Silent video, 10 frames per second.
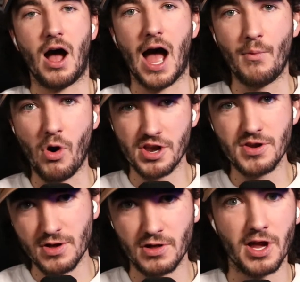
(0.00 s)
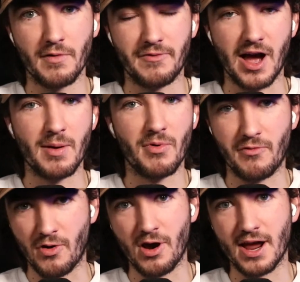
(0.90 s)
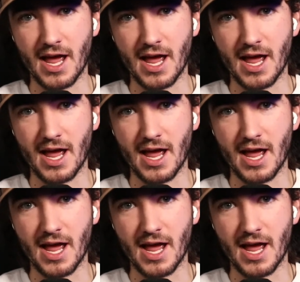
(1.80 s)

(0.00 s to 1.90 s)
I want you to clarify before I kind of